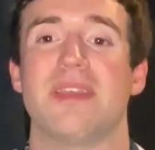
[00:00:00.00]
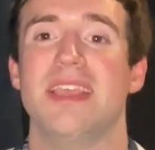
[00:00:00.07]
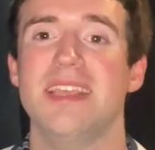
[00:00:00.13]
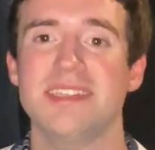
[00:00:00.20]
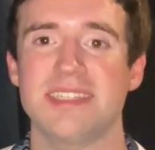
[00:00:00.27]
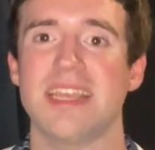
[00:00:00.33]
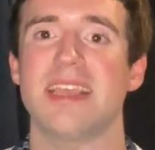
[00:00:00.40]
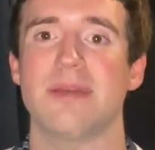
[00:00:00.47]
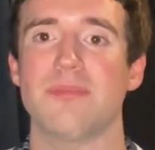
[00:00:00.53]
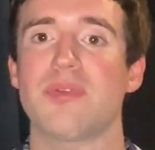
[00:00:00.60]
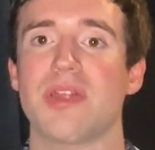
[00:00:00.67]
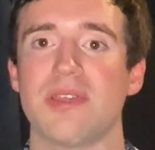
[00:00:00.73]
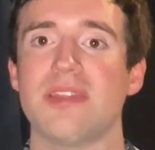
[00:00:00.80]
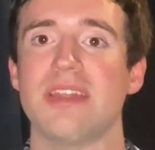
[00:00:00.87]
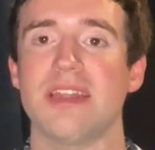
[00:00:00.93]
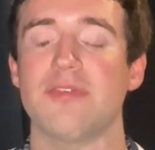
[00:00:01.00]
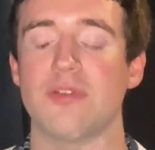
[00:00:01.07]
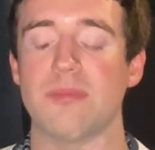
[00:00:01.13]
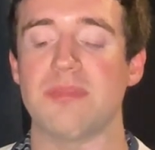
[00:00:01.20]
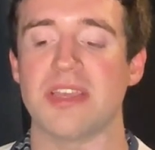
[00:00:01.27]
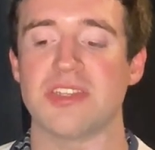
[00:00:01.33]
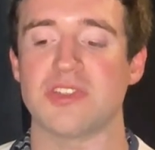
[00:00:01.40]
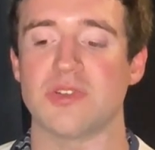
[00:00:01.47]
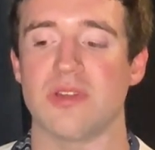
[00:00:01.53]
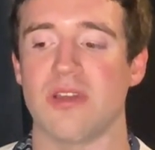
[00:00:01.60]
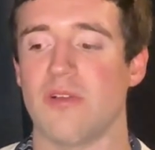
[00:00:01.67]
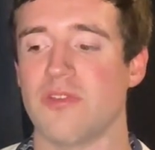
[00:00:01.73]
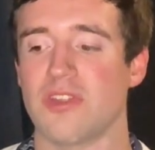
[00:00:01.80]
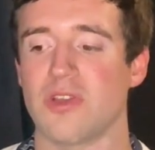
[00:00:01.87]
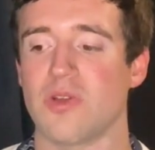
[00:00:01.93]
He is a completely different pitcher
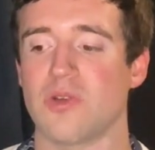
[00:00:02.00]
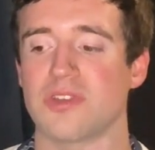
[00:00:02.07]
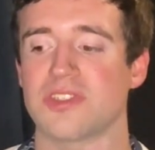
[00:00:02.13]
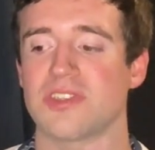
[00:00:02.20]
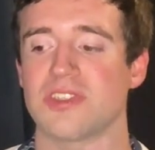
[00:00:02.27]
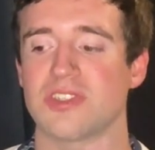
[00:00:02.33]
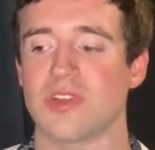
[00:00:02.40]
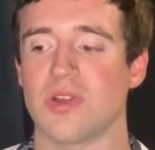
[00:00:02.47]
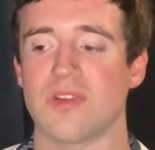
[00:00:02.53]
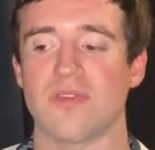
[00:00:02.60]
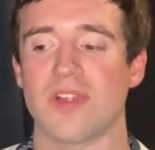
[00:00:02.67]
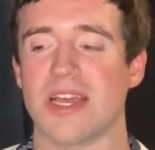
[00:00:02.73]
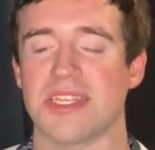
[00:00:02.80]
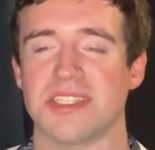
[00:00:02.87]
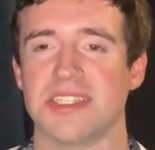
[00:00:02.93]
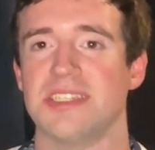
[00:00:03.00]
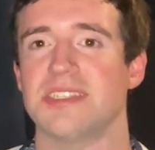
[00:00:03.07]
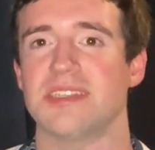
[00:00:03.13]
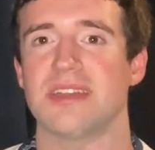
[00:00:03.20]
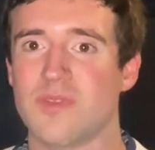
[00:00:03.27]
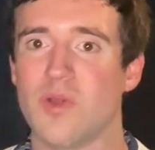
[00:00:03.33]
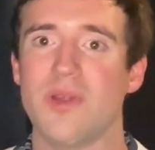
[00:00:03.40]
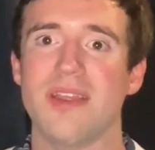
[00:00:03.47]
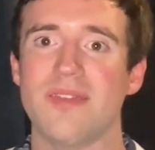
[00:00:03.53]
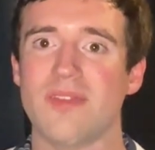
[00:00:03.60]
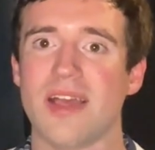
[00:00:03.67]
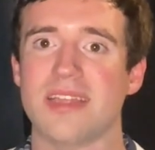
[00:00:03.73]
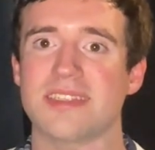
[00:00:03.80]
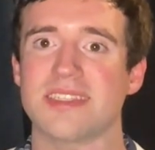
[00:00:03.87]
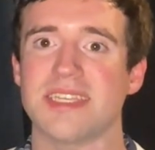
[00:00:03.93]
over the course of the start of last season. During
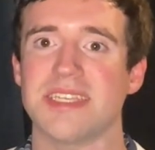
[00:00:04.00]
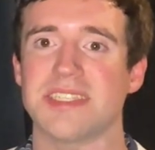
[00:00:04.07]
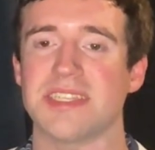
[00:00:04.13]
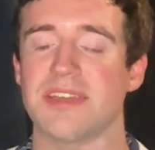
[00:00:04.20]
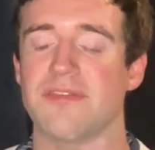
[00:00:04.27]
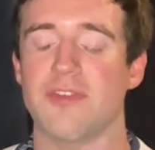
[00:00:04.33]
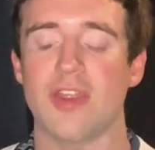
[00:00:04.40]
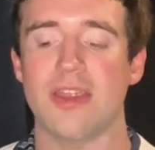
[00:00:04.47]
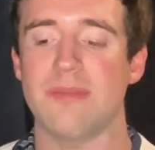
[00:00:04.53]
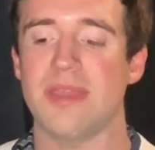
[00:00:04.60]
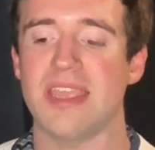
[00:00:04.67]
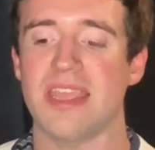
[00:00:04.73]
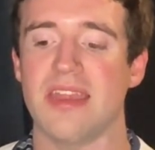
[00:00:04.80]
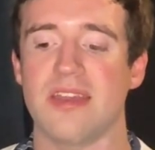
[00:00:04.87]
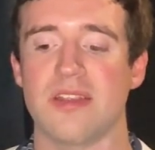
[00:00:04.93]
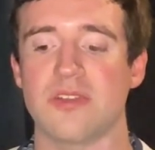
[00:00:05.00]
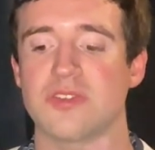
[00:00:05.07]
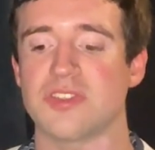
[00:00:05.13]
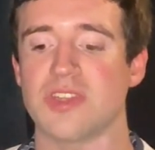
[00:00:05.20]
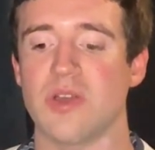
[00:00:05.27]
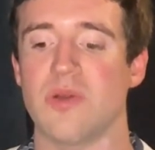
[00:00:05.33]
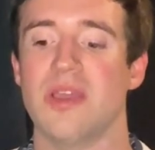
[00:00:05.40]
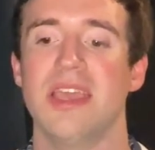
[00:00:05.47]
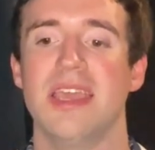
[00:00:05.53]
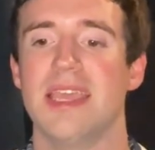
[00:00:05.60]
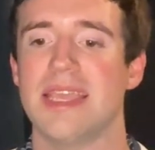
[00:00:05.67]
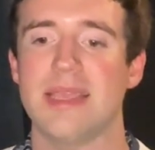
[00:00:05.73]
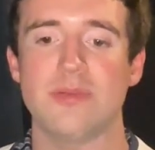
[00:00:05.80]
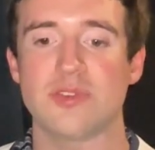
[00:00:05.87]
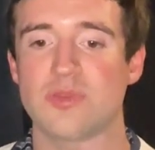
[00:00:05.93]
last season, the very beginning or so,
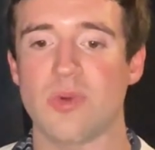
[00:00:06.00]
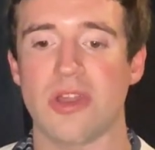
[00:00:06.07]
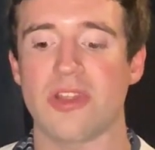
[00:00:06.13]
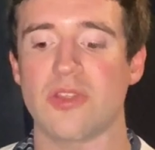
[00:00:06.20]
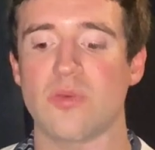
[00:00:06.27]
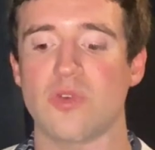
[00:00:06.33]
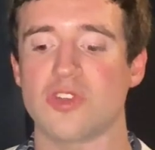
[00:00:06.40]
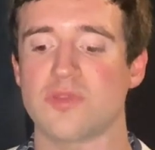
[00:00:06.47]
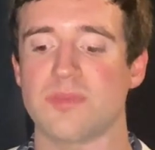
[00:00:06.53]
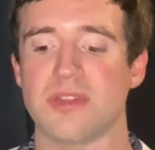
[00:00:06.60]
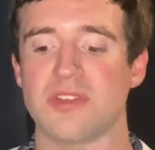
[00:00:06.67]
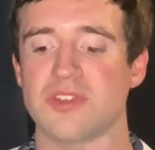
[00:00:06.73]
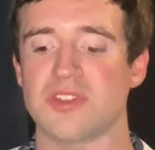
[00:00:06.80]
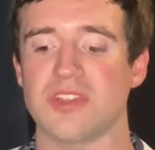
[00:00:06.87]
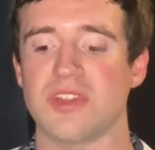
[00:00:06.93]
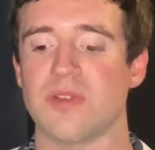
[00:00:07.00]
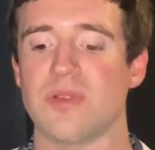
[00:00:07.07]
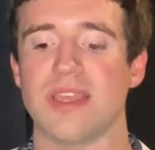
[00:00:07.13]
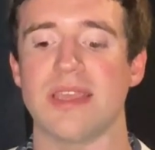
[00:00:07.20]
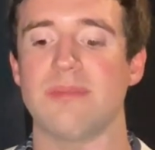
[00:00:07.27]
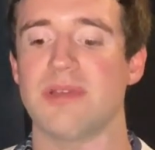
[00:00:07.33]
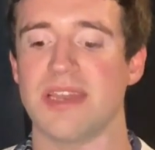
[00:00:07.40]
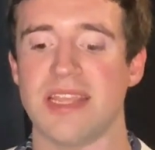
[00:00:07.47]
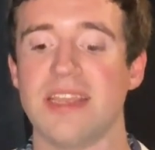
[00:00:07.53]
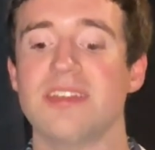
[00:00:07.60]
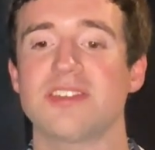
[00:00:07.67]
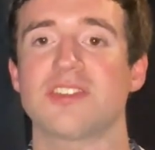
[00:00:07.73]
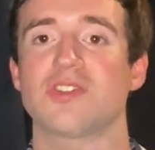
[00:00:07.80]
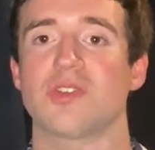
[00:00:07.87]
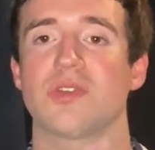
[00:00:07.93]
he was one of the worst pitchers in the league, but he
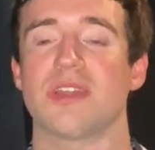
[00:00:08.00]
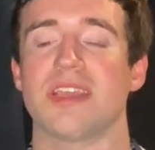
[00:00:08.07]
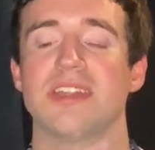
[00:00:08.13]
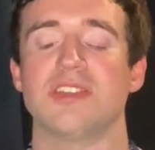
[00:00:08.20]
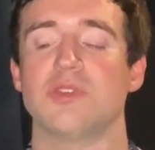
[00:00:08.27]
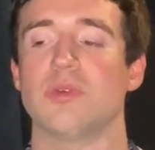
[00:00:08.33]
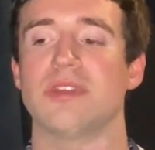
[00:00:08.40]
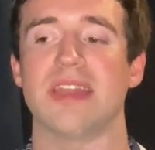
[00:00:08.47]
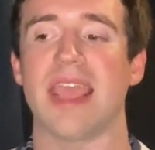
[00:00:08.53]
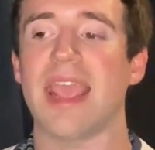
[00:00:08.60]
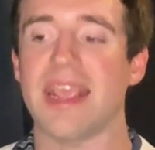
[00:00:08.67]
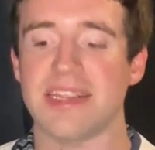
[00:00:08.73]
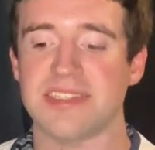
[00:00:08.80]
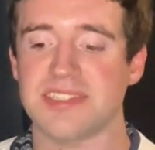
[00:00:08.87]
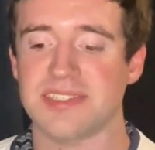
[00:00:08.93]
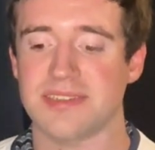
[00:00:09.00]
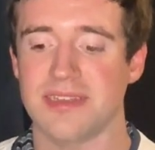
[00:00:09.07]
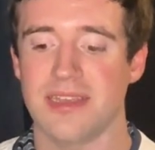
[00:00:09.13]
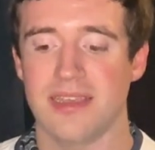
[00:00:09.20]
has turned into an ace.